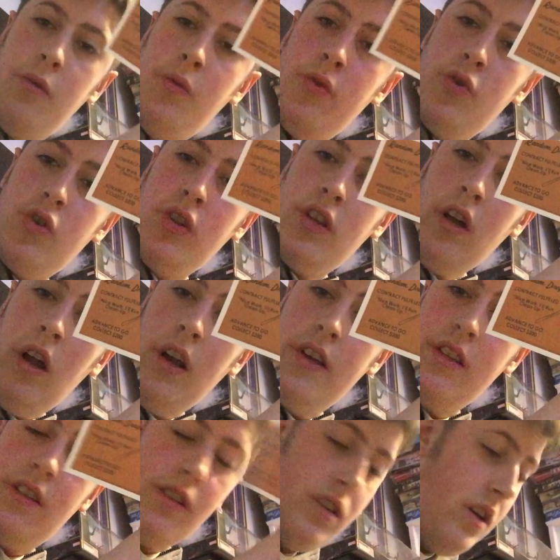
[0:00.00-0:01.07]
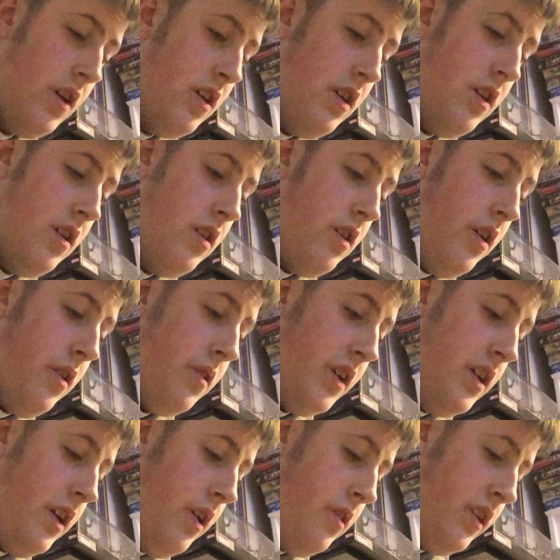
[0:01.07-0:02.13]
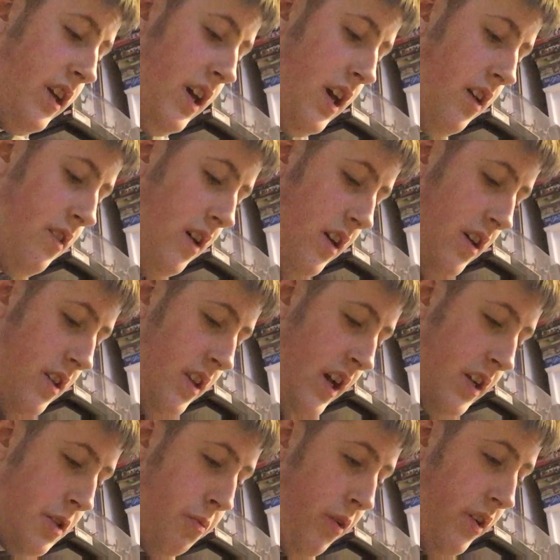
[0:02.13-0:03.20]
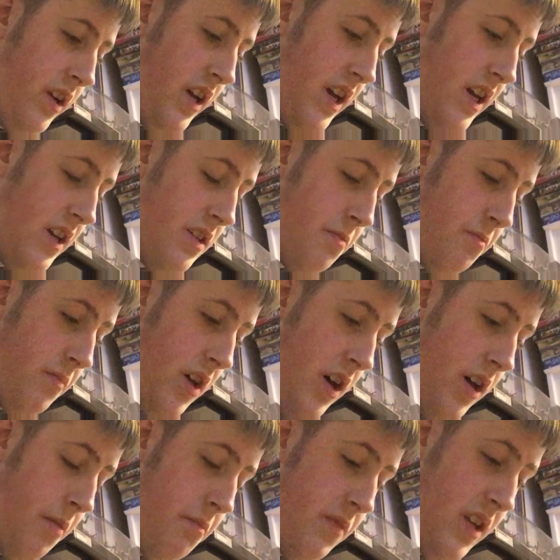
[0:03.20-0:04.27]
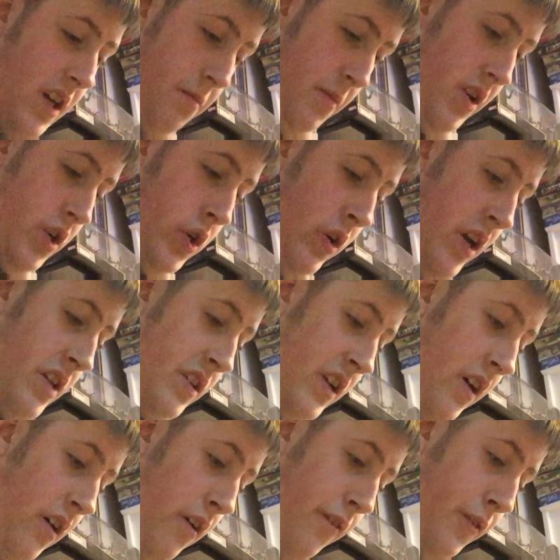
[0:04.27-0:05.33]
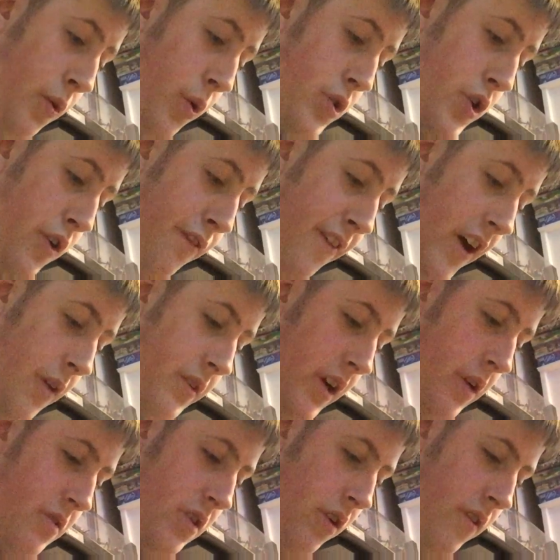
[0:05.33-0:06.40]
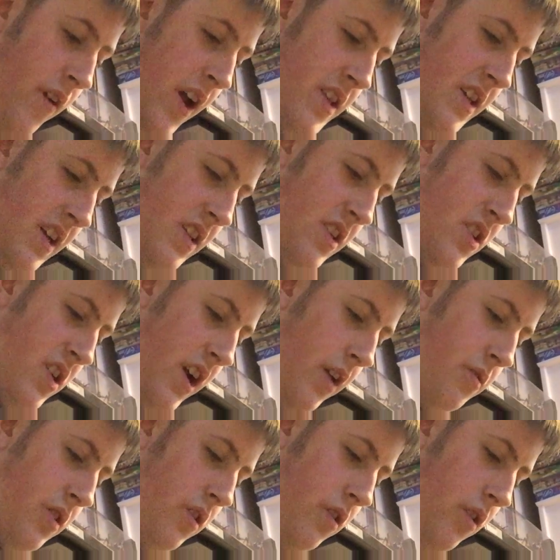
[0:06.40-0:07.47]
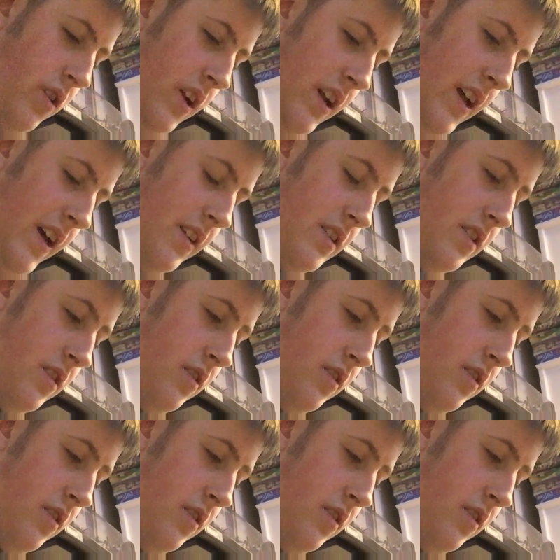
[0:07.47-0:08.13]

$200. Okie dokie. Next one is the administrator. Of course, you fail. Go directly to jail. Do not collect